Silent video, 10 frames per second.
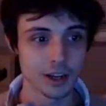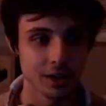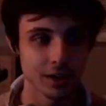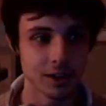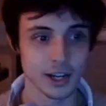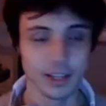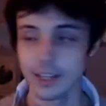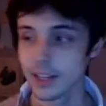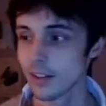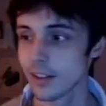I
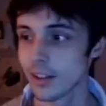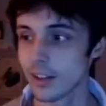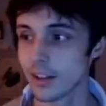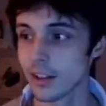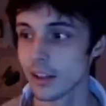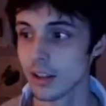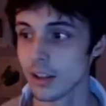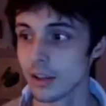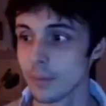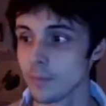like it a lot.
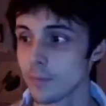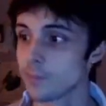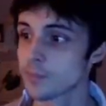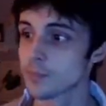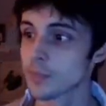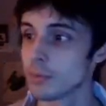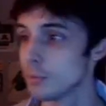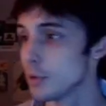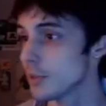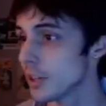But
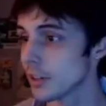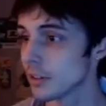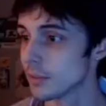moving on.